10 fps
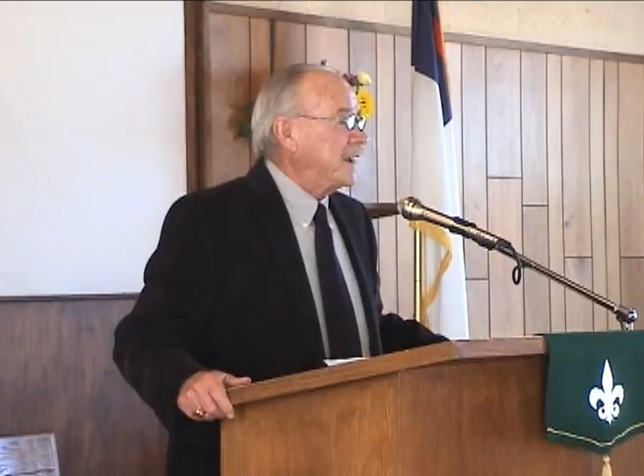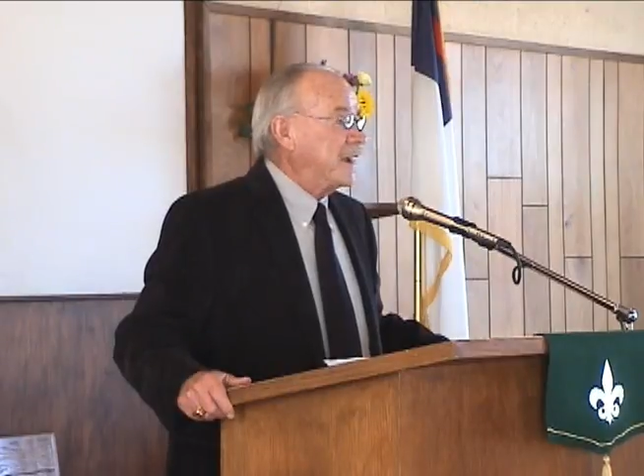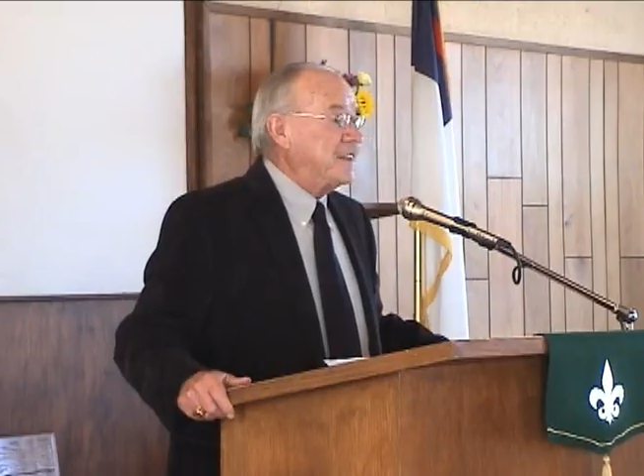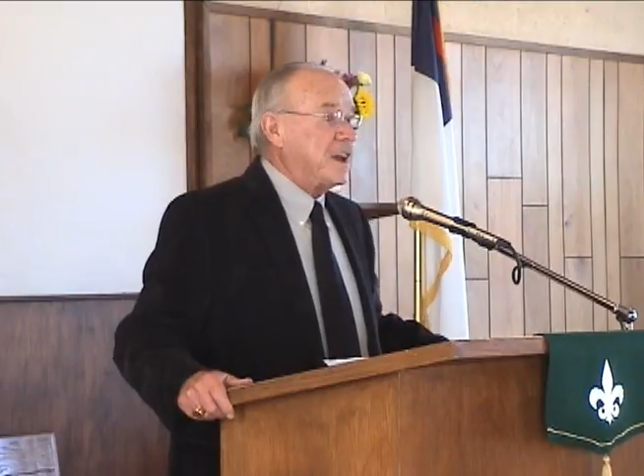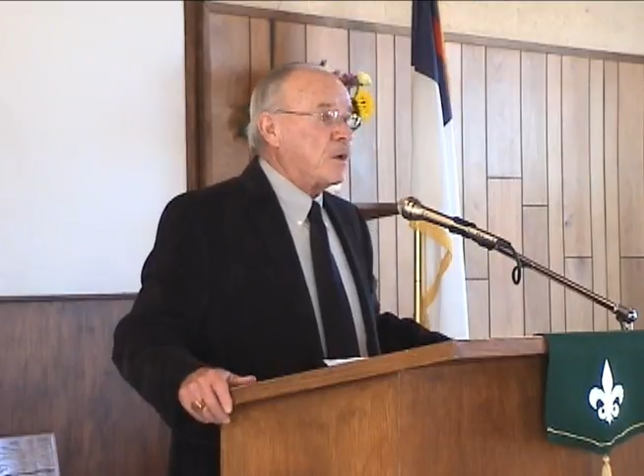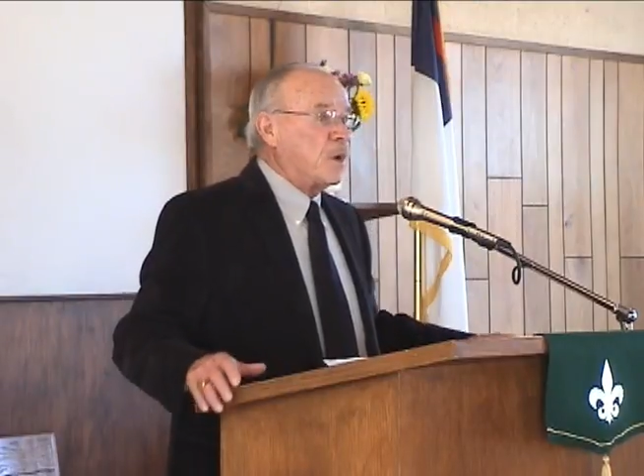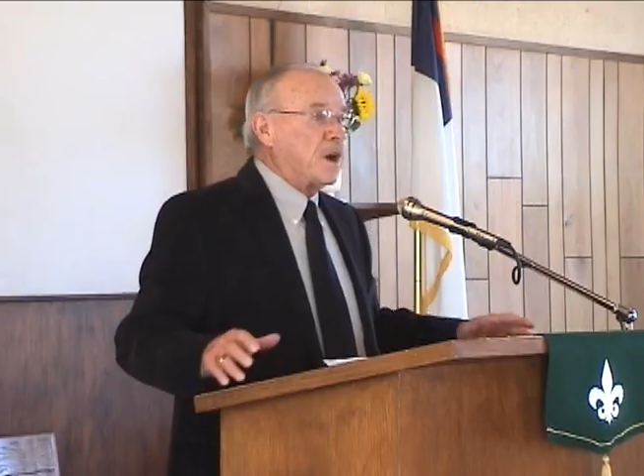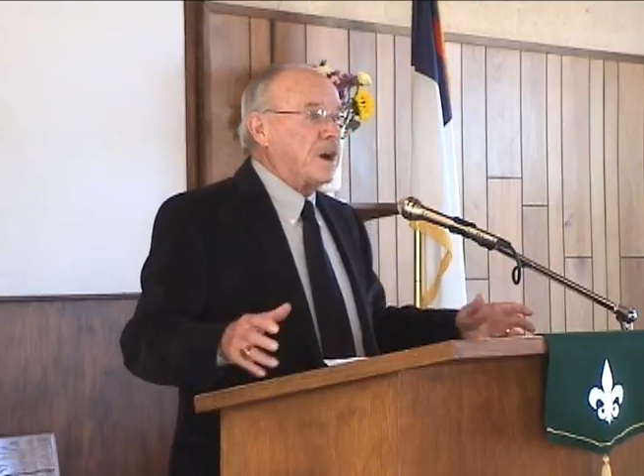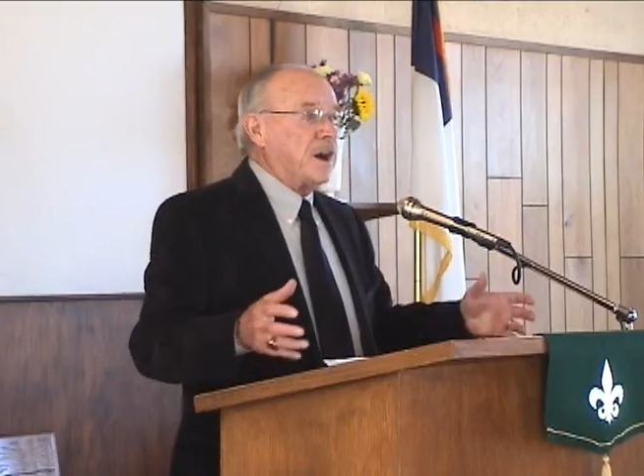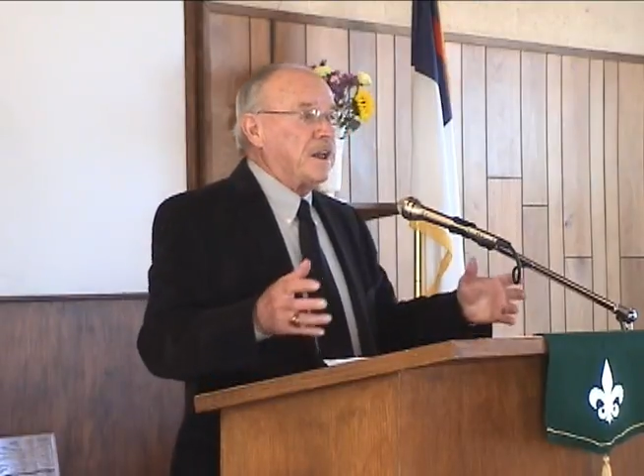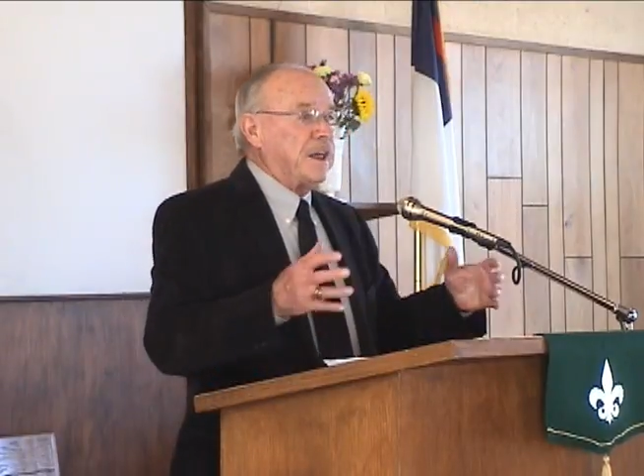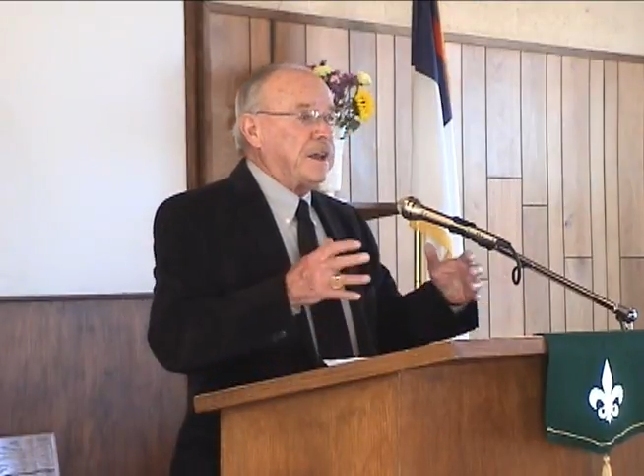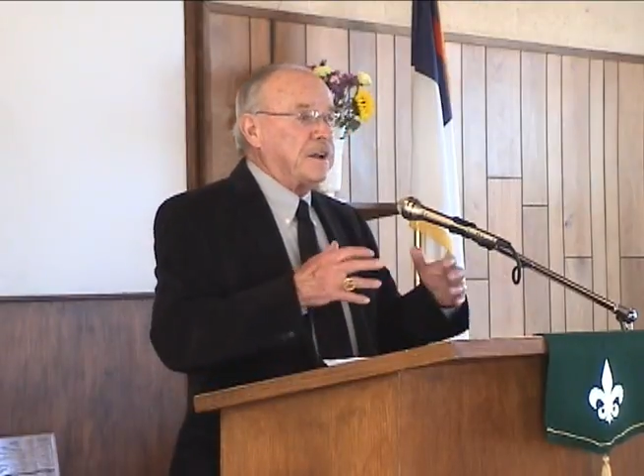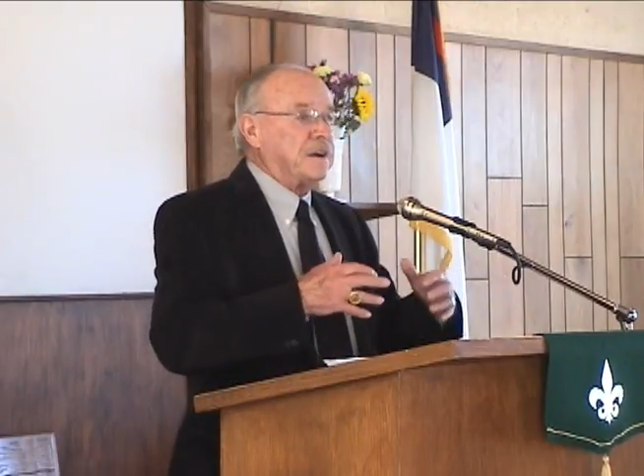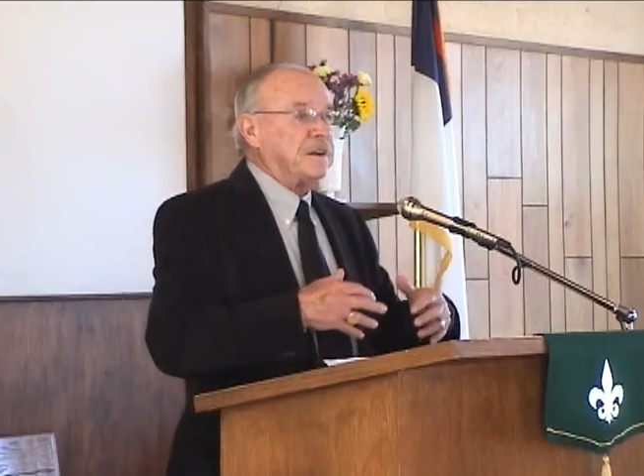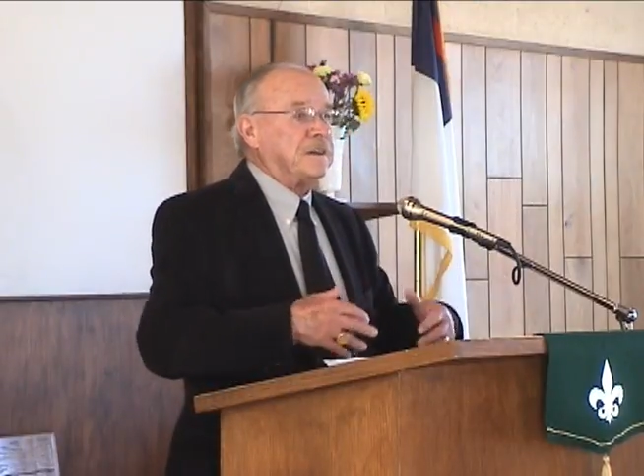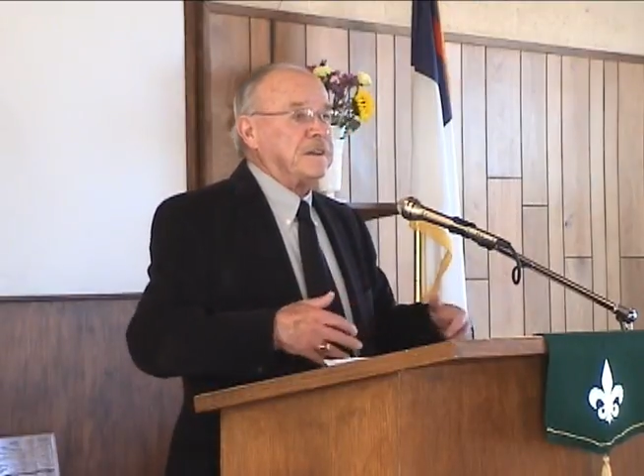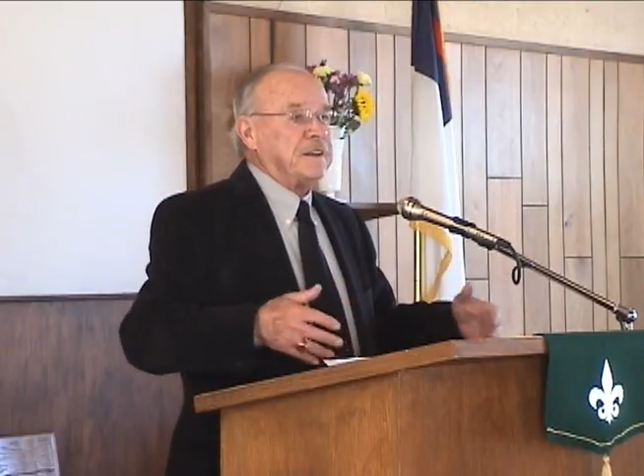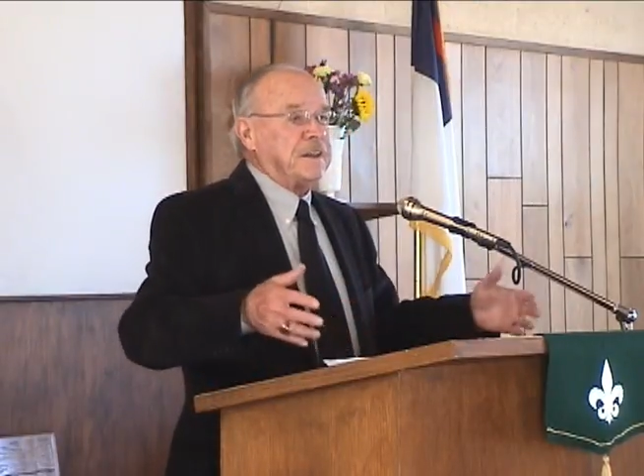And yet we're all here